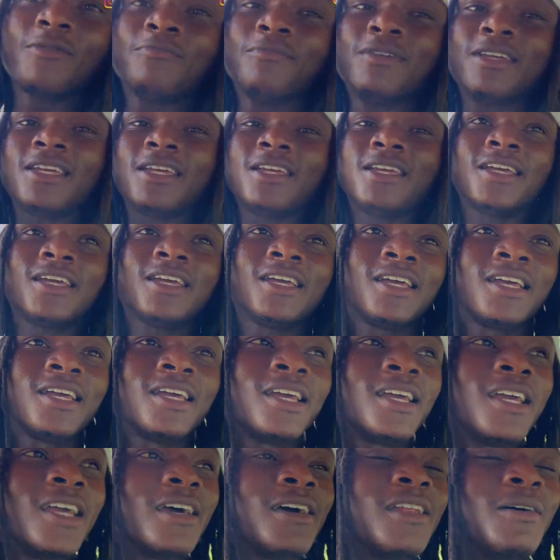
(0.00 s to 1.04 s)
with me
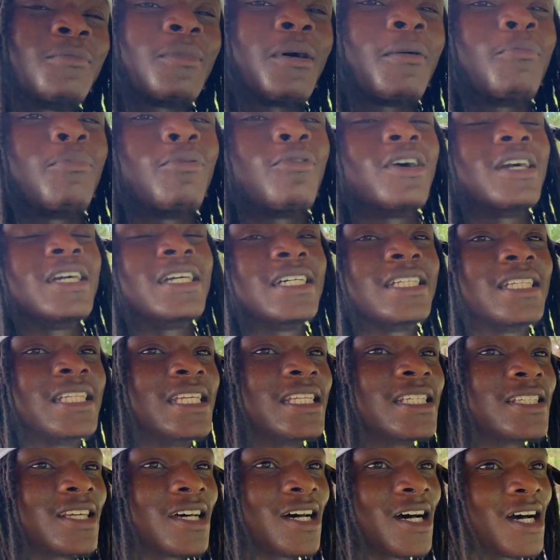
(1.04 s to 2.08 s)
and my boy
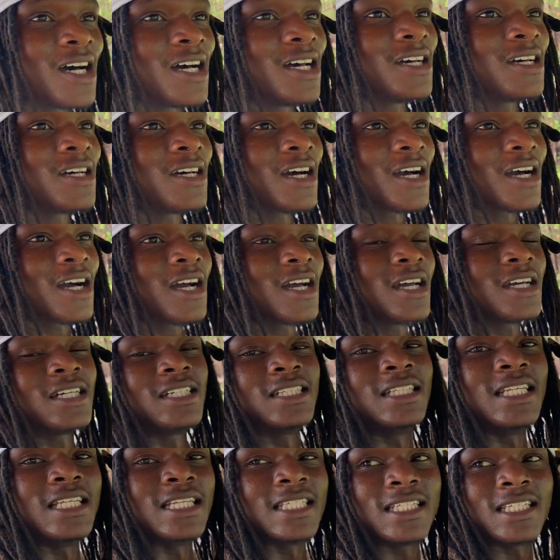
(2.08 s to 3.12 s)
Blizon,
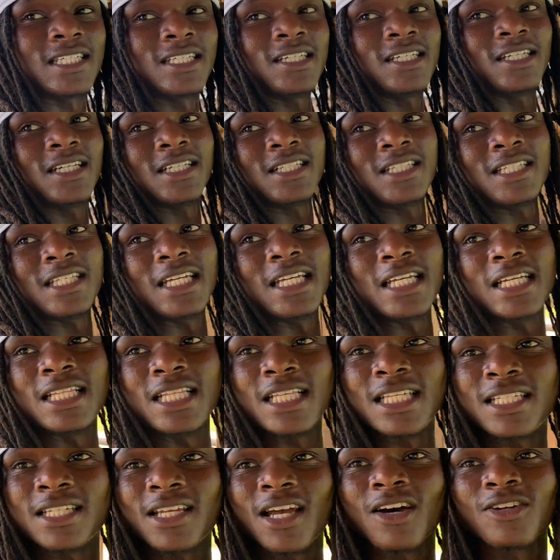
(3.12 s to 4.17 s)
Glizzy, T
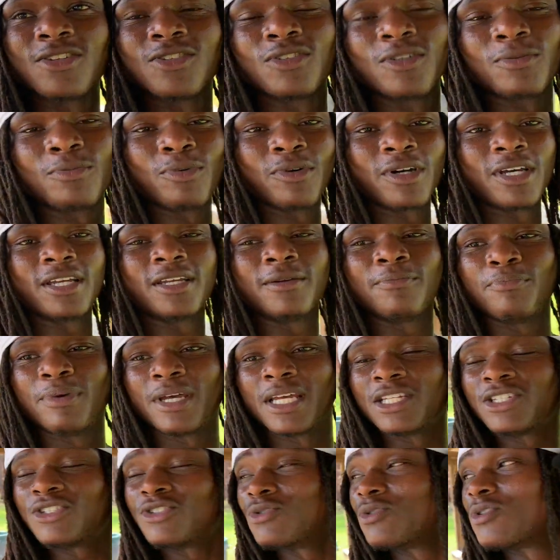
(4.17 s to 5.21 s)
Glizzy, all know the boy,
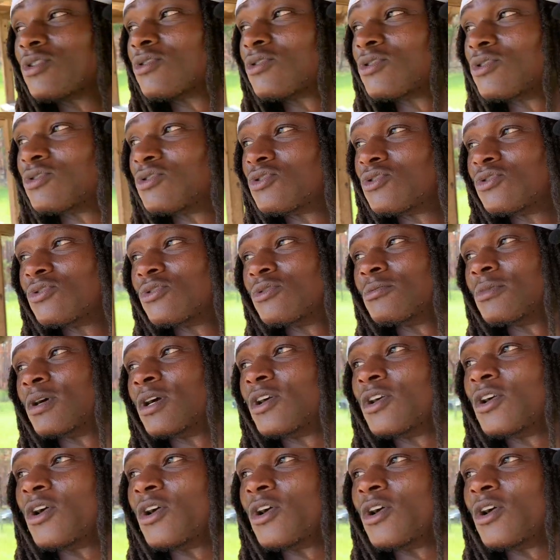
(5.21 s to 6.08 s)
best shooter on YouTube.